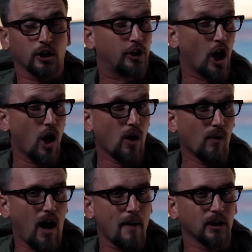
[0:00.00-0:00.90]

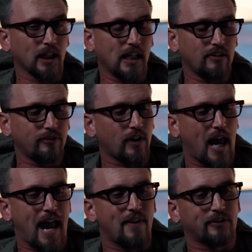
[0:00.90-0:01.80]
Go, I believe,
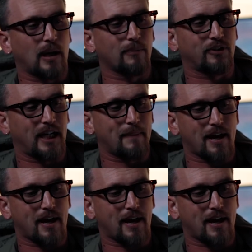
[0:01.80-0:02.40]
and this comes in at